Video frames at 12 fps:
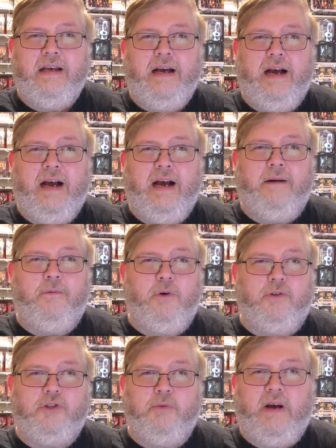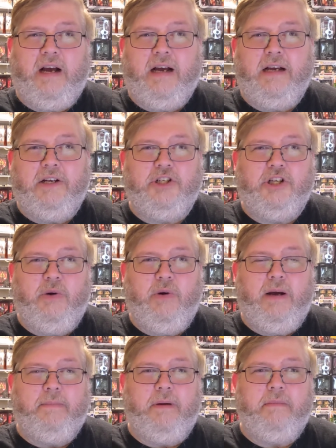Will Chewbacca show
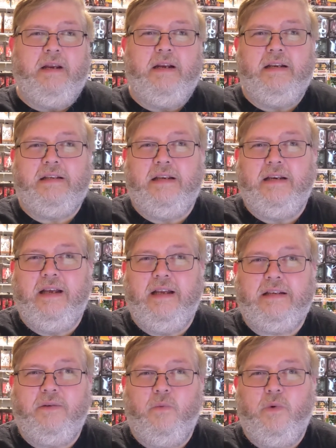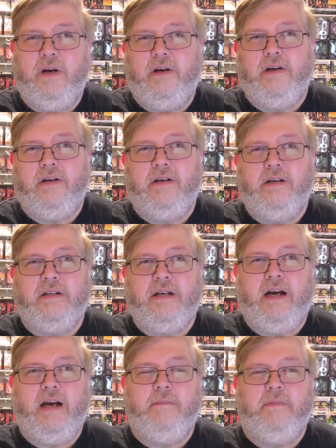up? I mean, it's a weird
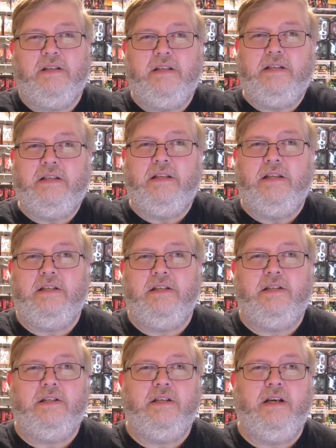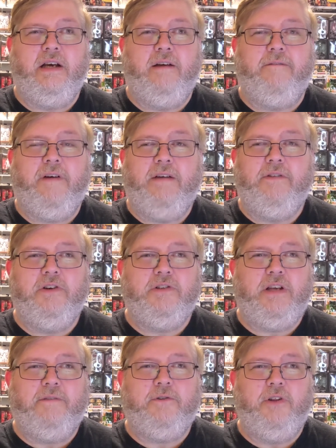time. This is 5
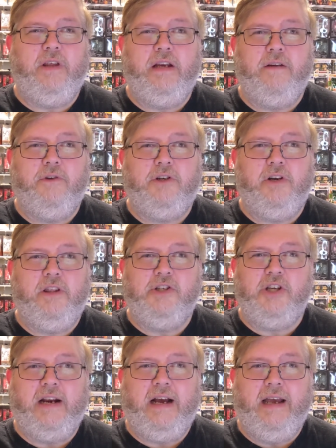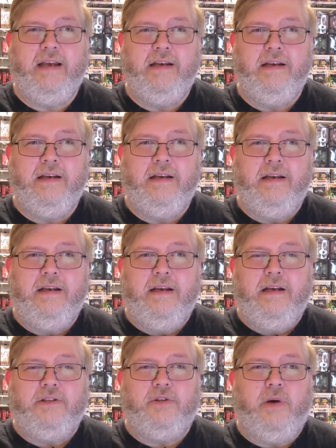years after the end of Return of the Jedi,
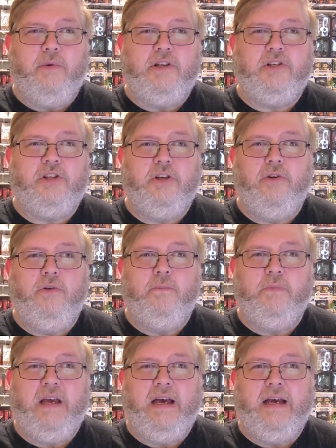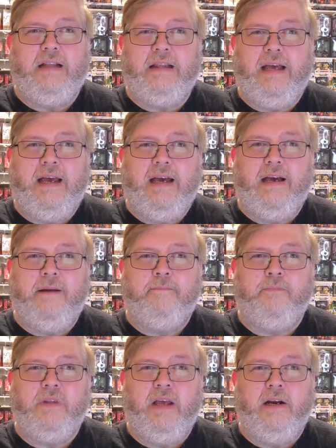so I would assume that Leia
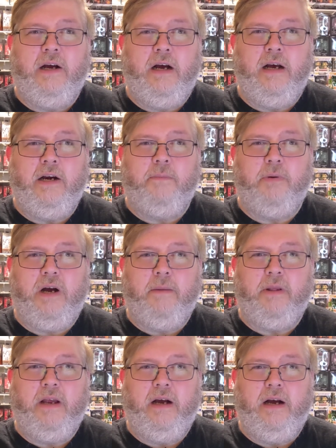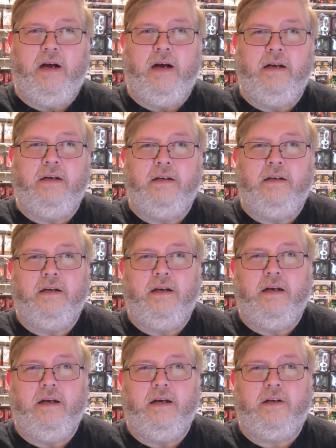and Han are probably on
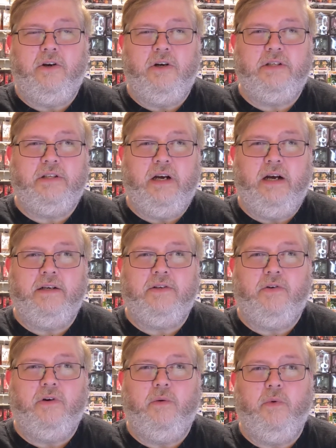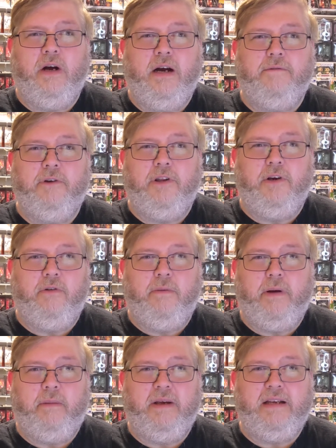Coruscant or wherever the New
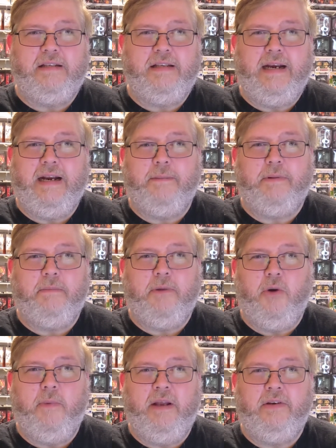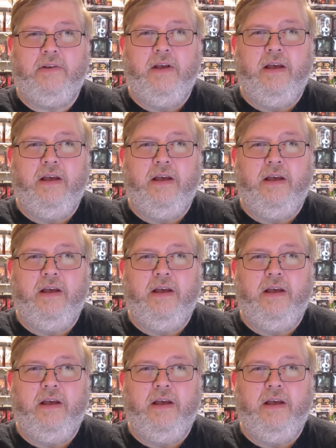Republic is setting up at the moment,